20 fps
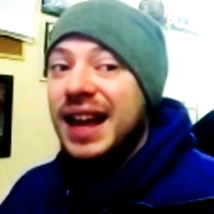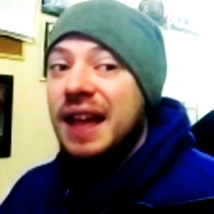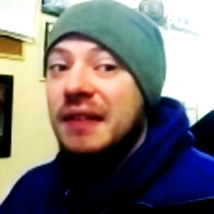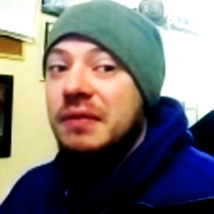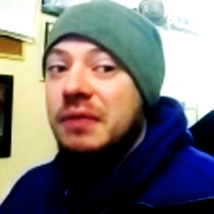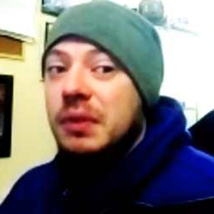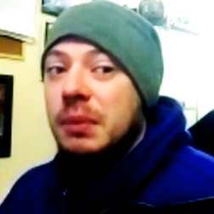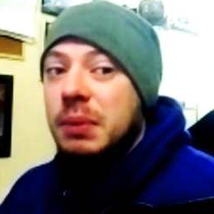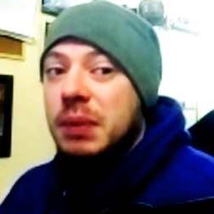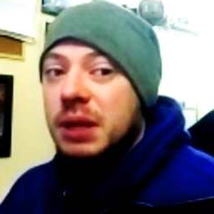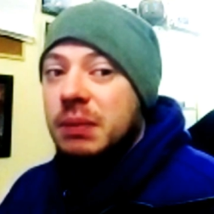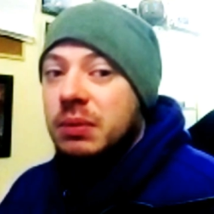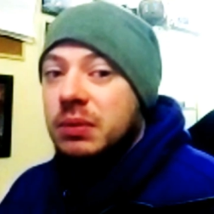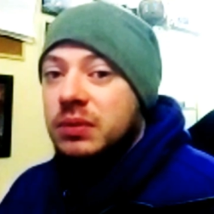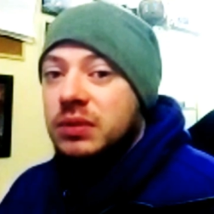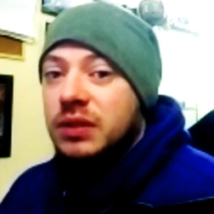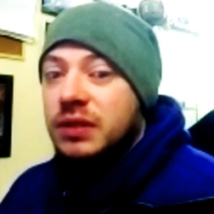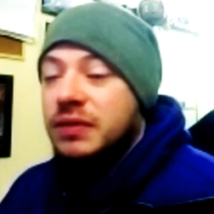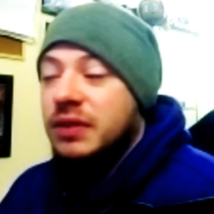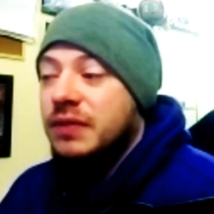less than a handful
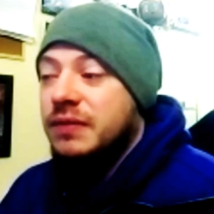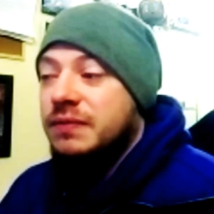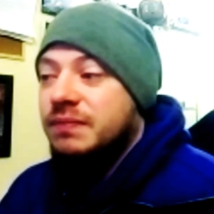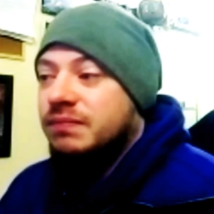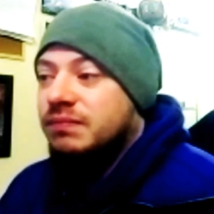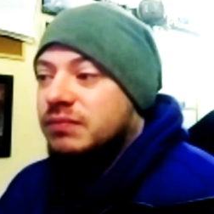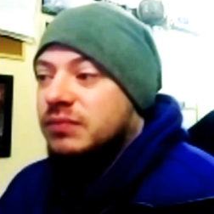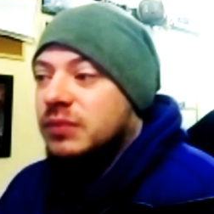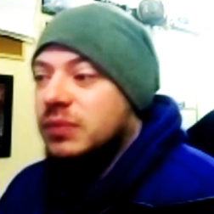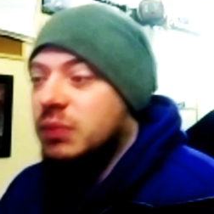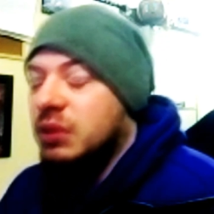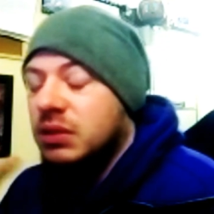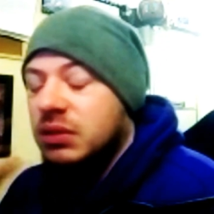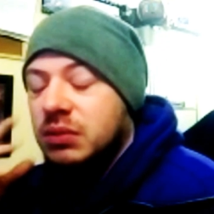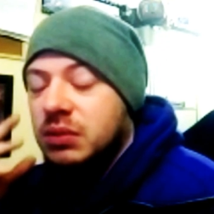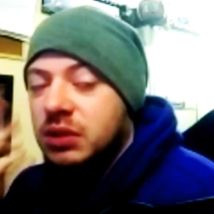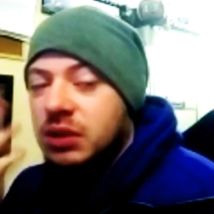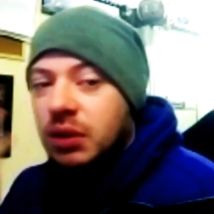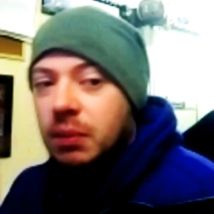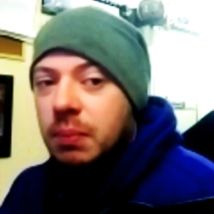of people, so I thought,
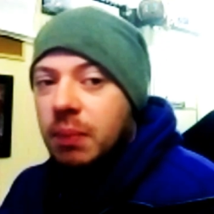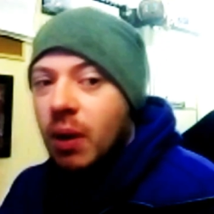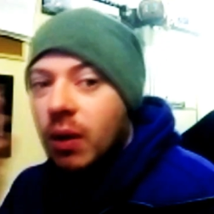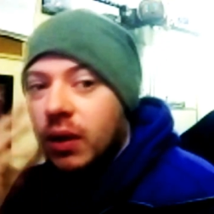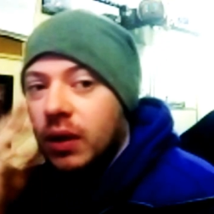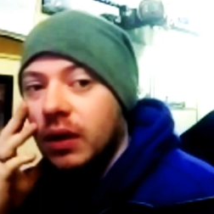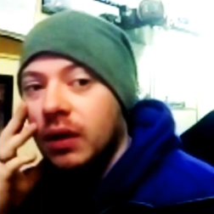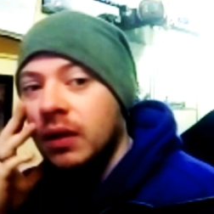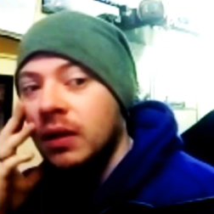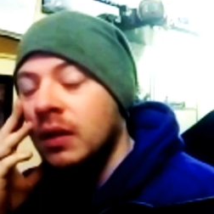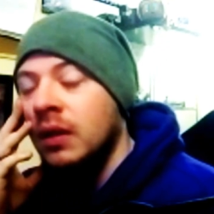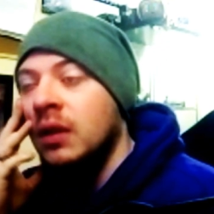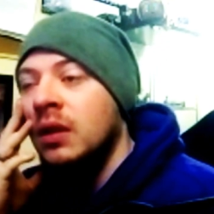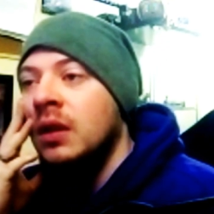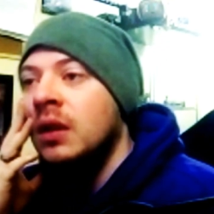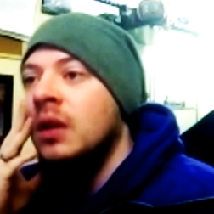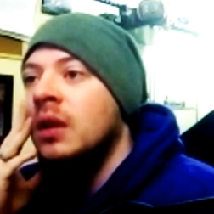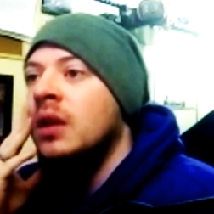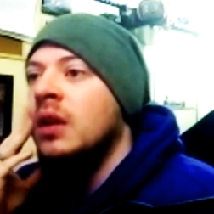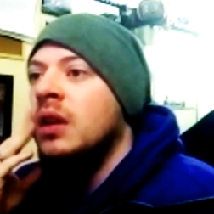well, there was no point.